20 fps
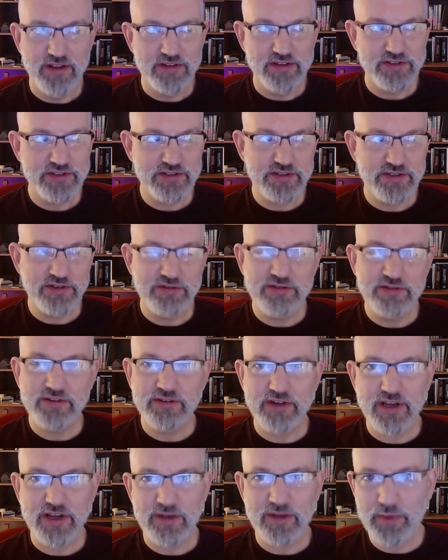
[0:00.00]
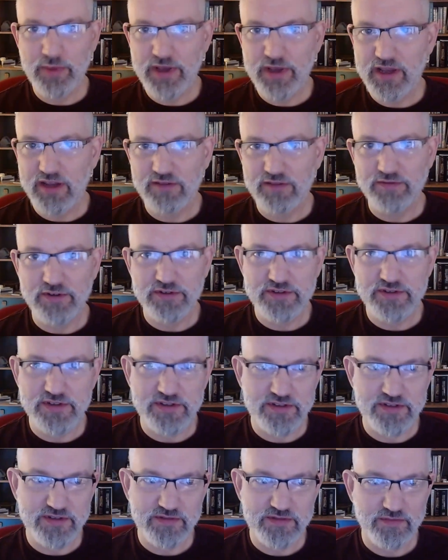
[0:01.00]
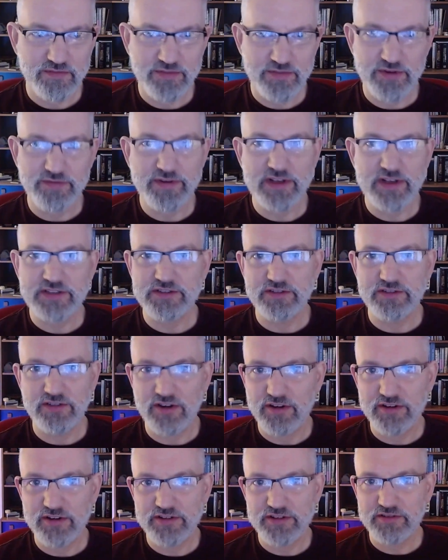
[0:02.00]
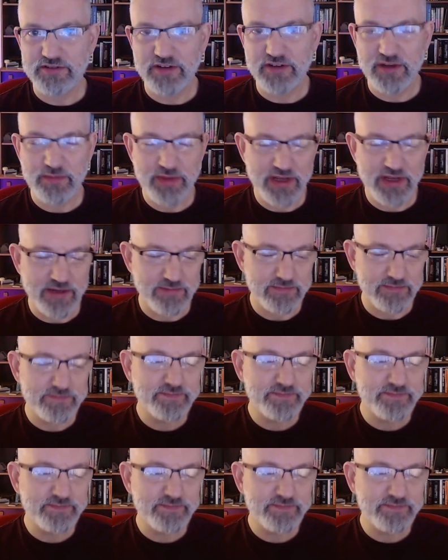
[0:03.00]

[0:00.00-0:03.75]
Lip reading: student grade paint versus professional artist grade paint.